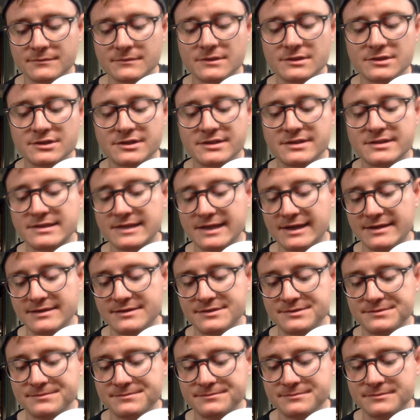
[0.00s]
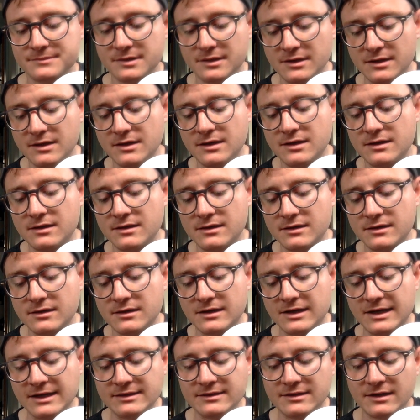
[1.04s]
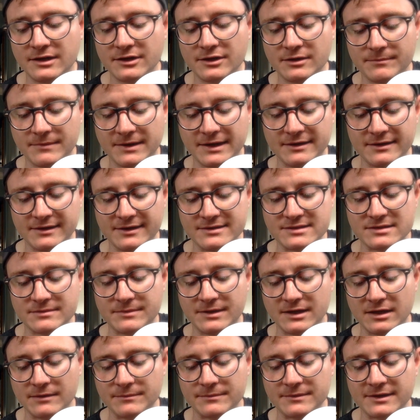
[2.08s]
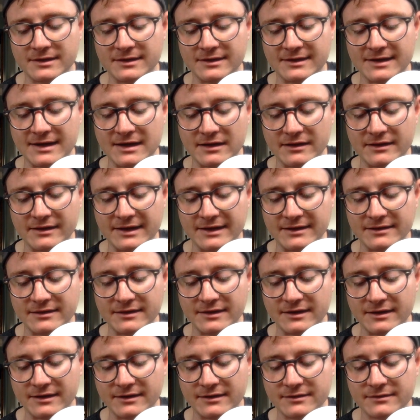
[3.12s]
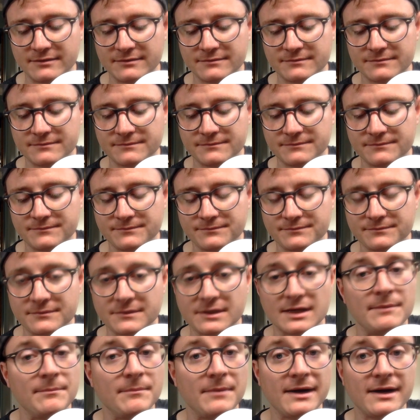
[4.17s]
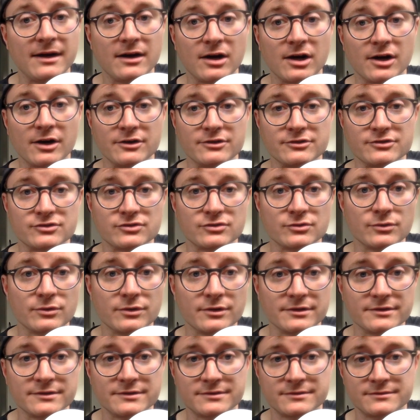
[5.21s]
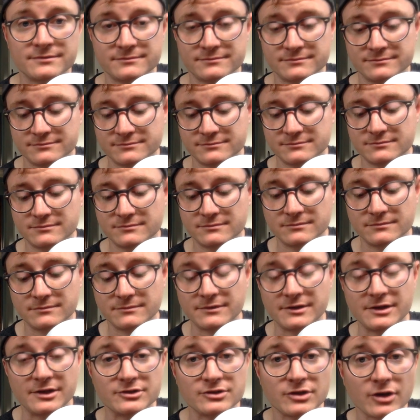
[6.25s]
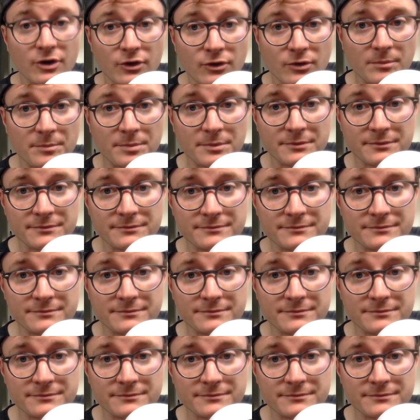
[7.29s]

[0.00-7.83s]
She says, I thought you might need some help getting out of that thing. My heart soars. There's hope.